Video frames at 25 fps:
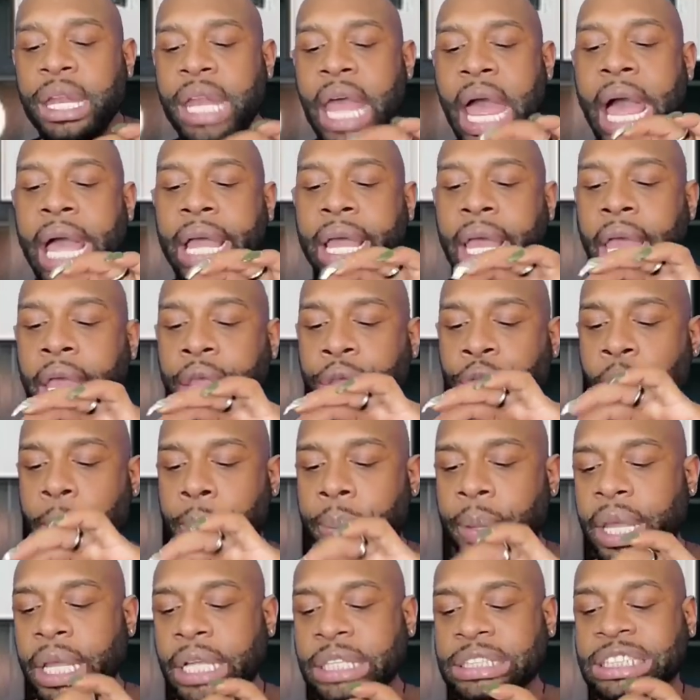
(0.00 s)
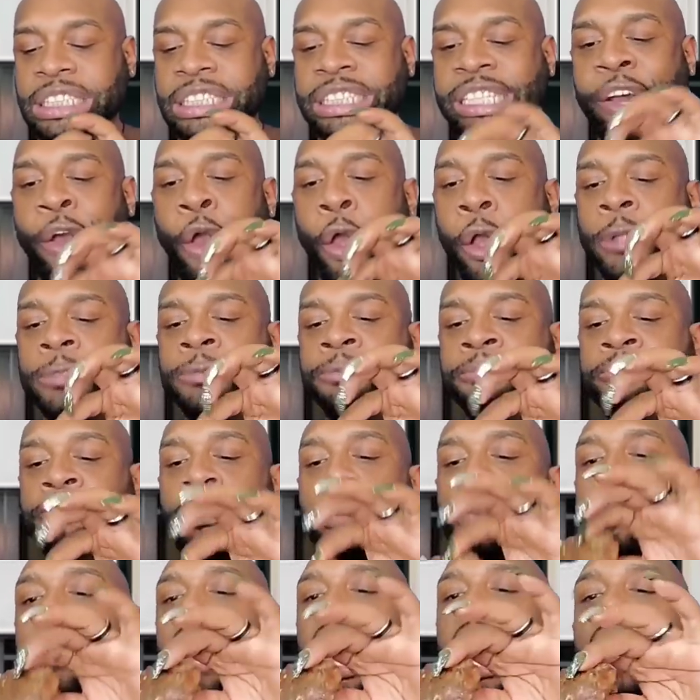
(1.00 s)
Now I gave you a piece.
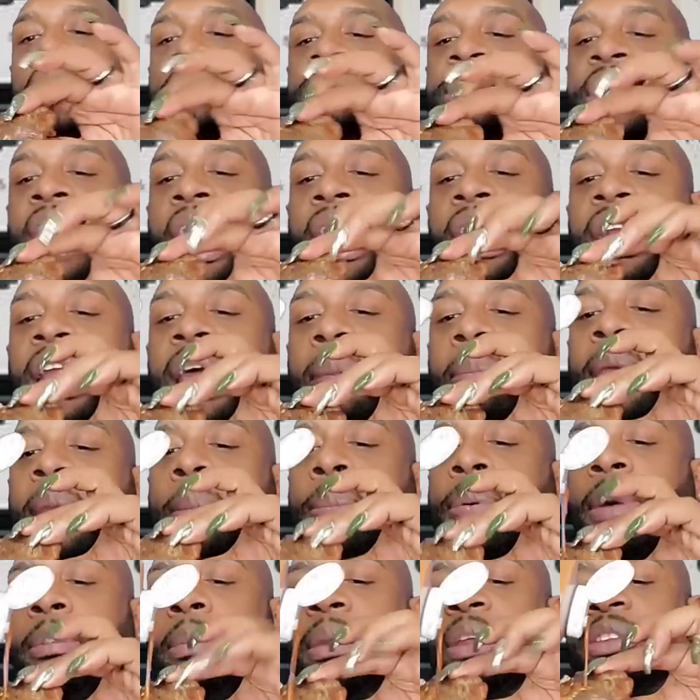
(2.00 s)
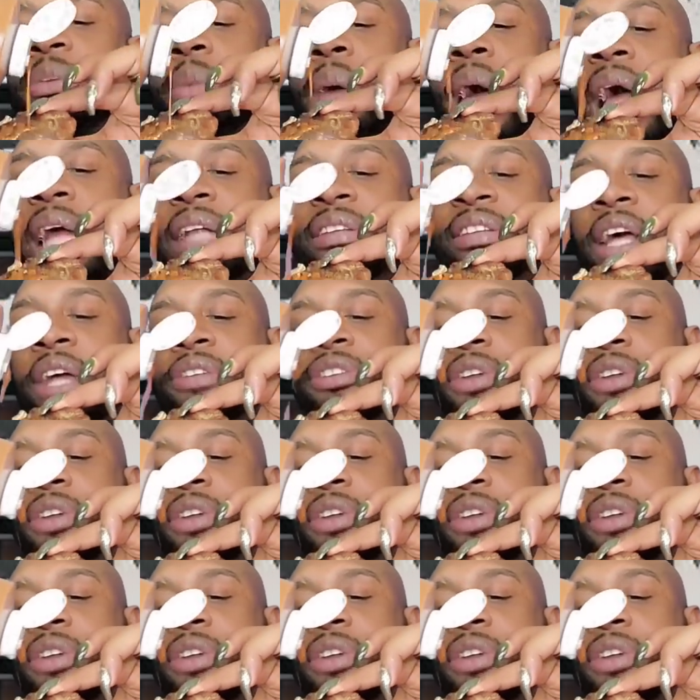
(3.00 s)
Now let me put me some hot